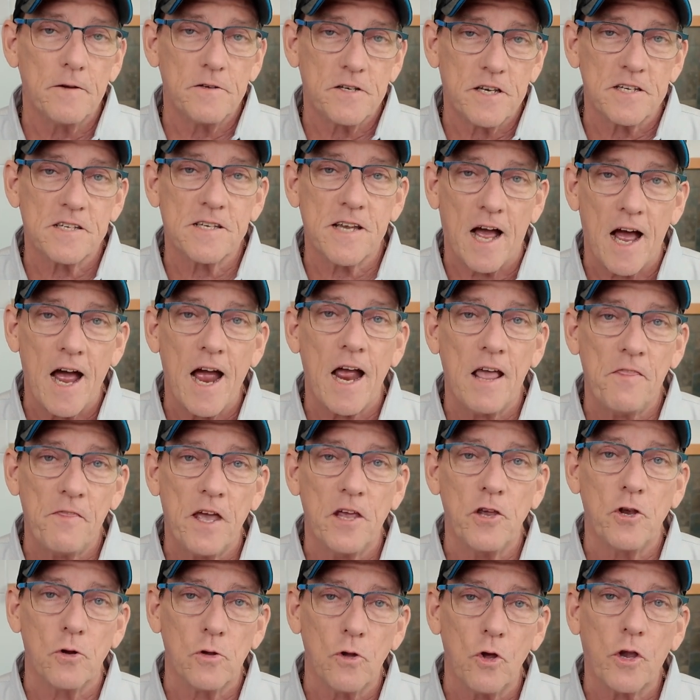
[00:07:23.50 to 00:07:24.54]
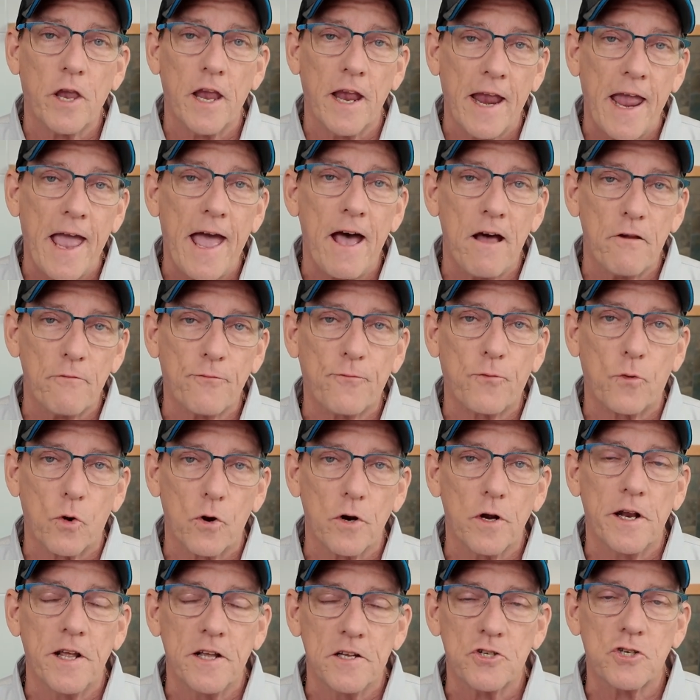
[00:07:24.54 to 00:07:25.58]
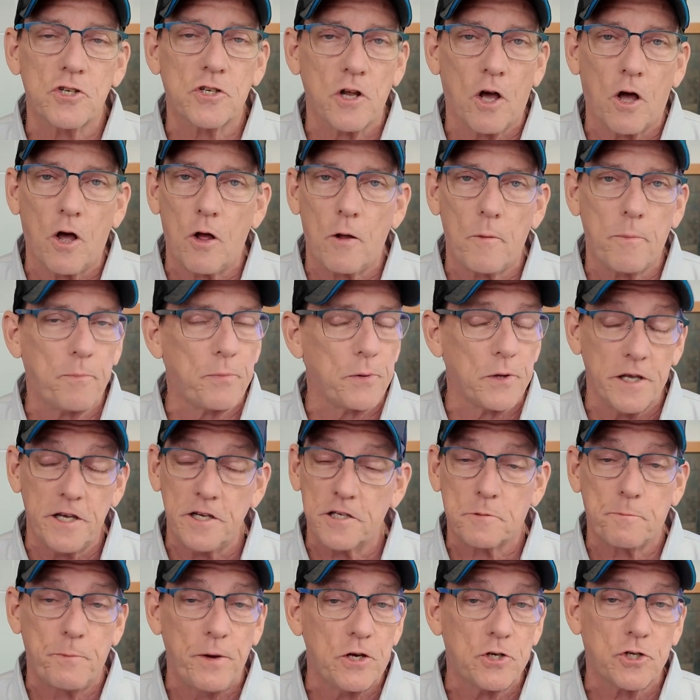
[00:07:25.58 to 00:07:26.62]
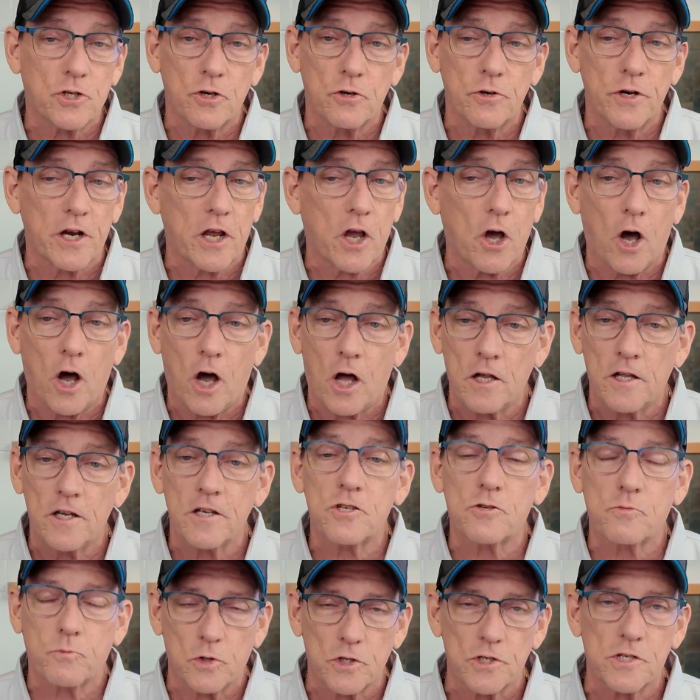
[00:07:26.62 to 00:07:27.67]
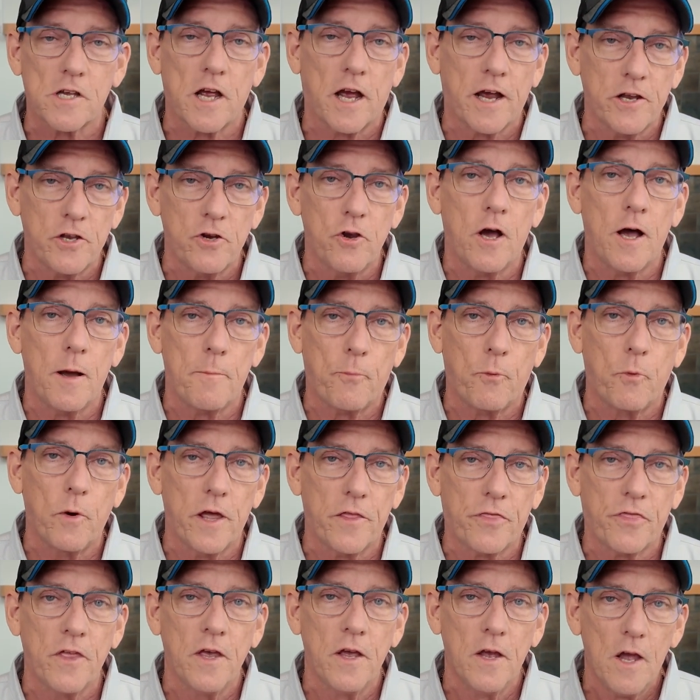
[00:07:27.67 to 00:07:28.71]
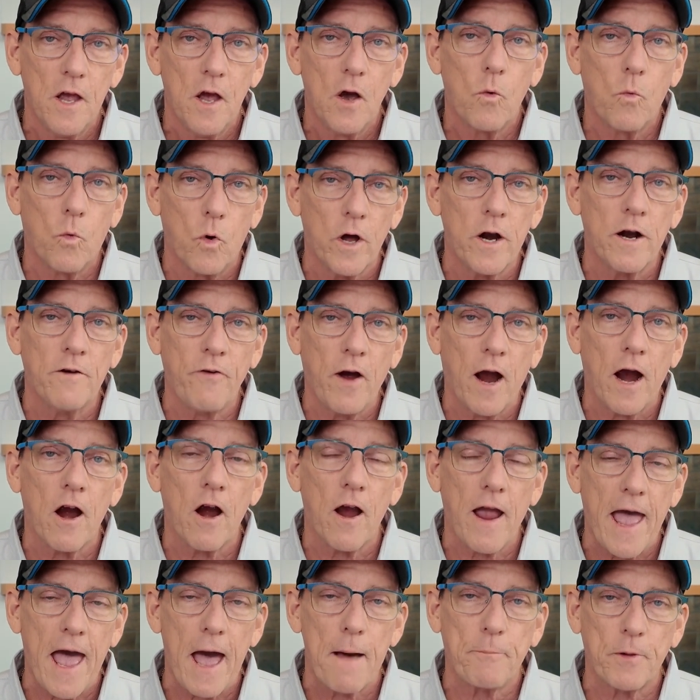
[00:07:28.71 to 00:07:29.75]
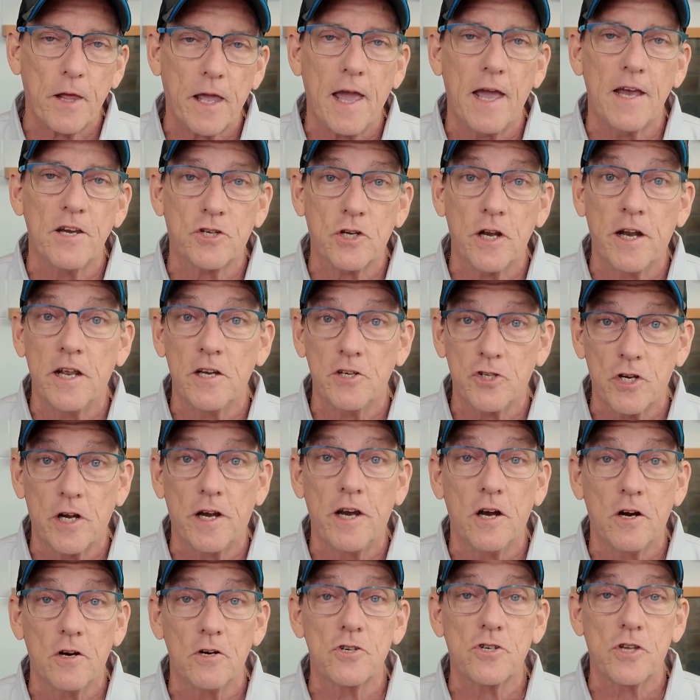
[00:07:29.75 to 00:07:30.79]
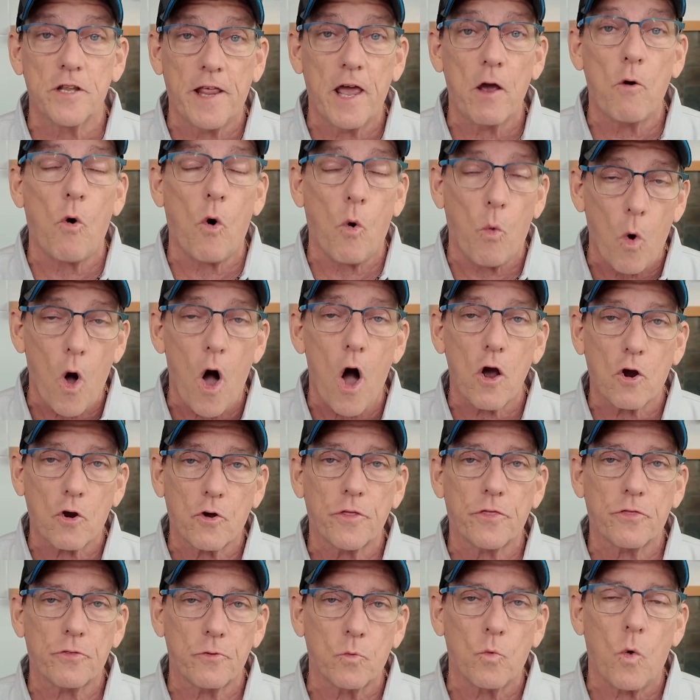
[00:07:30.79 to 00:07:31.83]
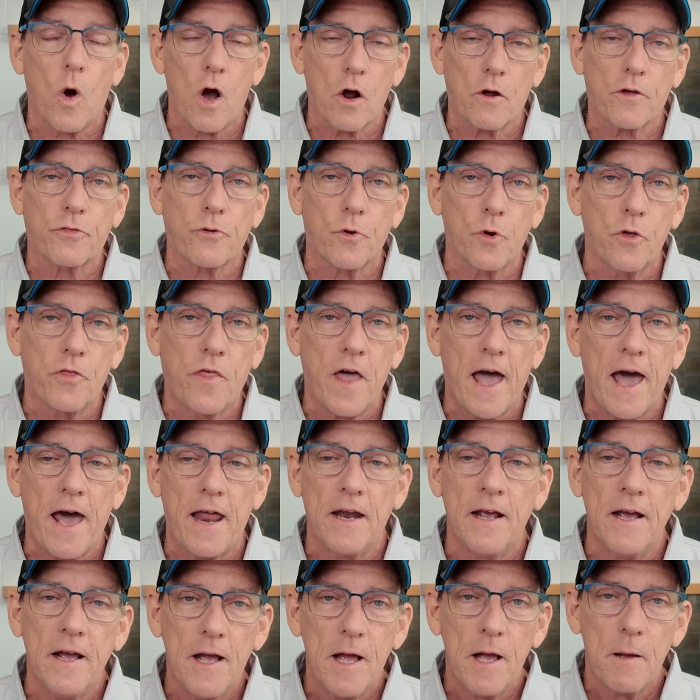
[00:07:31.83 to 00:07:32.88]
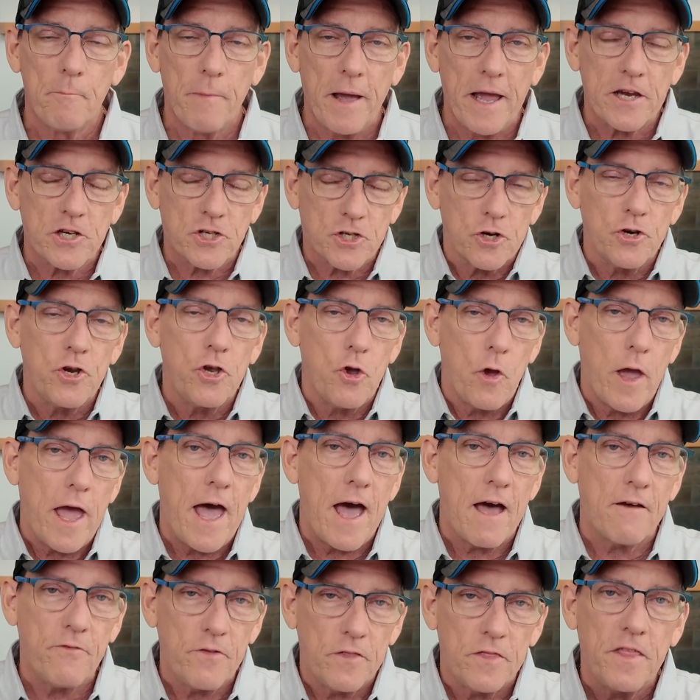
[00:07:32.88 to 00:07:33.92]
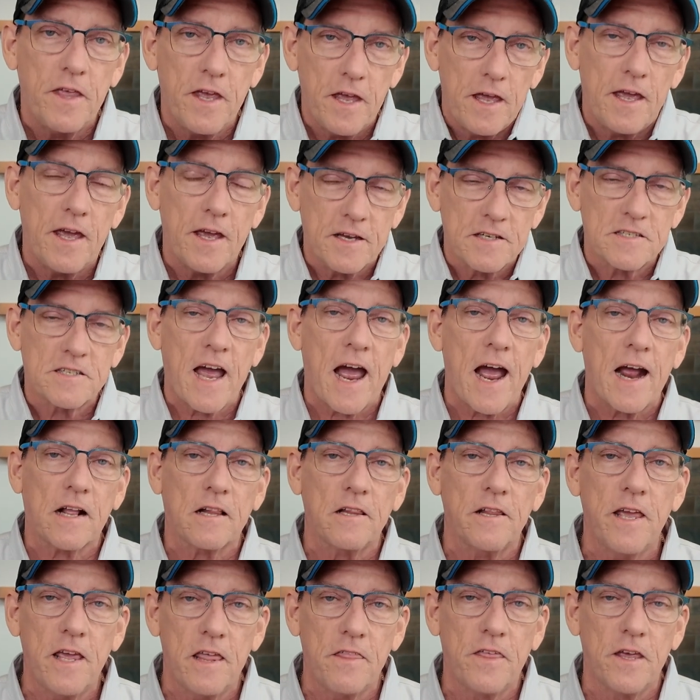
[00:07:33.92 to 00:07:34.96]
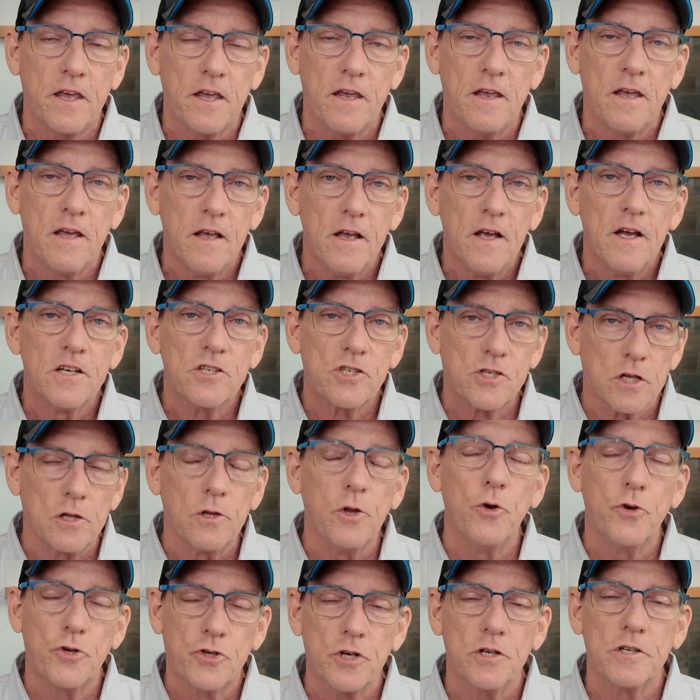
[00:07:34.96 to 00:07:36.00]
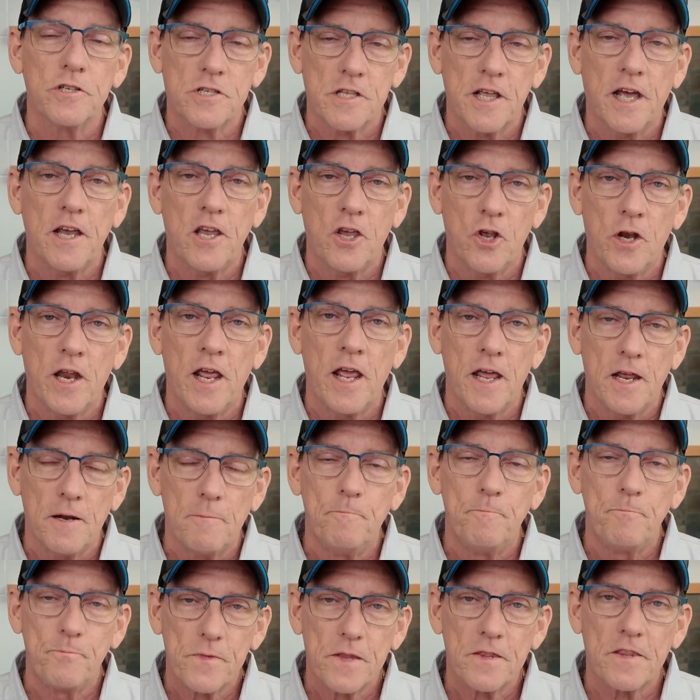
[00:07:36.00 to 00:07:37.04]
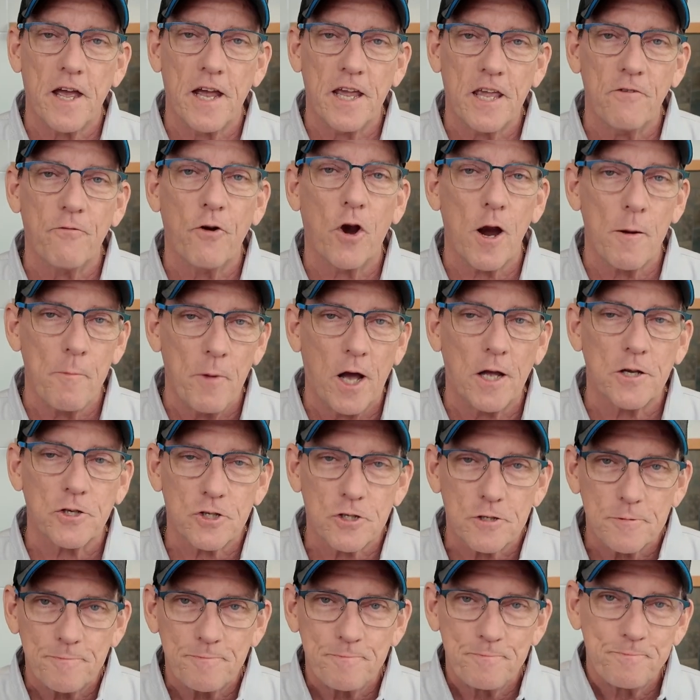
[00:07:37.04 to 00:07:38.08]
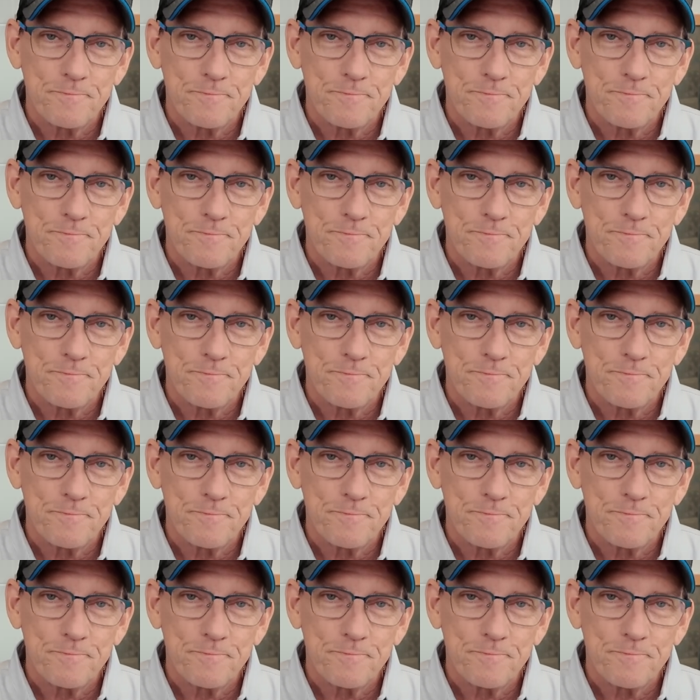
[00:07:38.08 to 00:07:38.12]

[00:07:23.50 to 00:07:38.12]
design that you're looking at for an install, please be sure and call us. We'll sign you up with one of our application engineers, and they will walk through that. Make sure you have exactly the solutions that you need. Thank you very much.